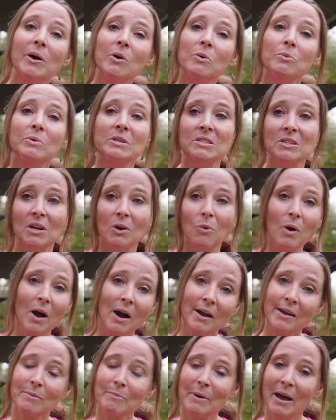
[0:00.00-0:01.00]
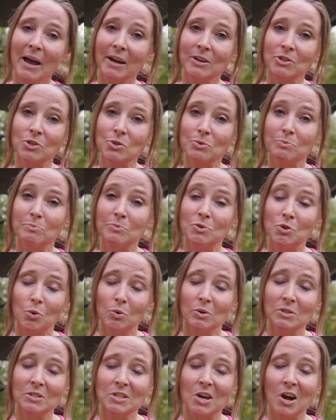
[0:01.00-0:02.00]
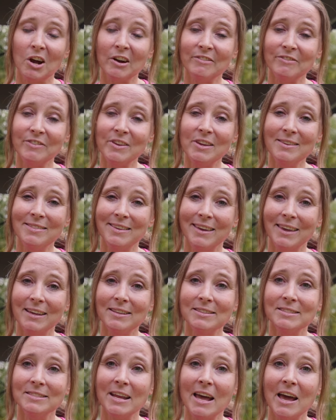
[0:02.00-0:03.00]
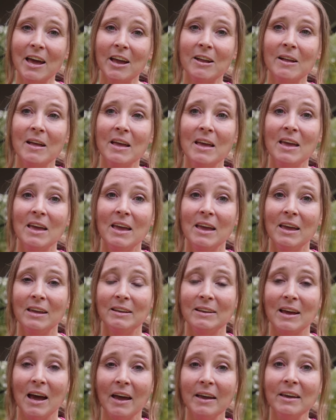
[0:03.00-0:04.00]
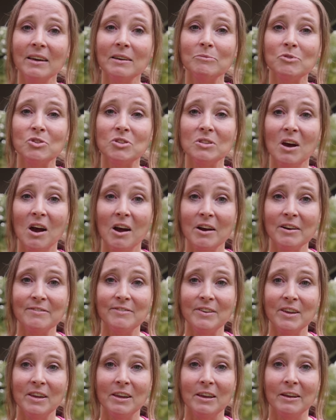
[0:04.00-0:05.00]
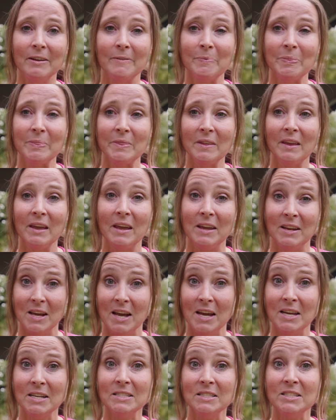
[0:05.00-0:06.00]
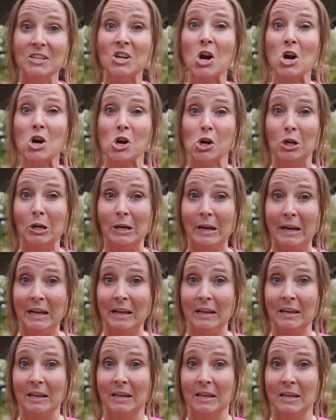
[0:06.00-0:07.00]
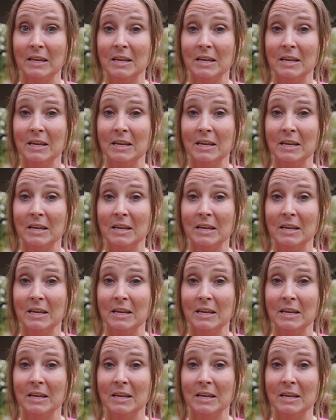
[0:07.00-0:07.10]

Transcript: We start walking back towards the RV, the kids and I, and I come to the RV and I see our awning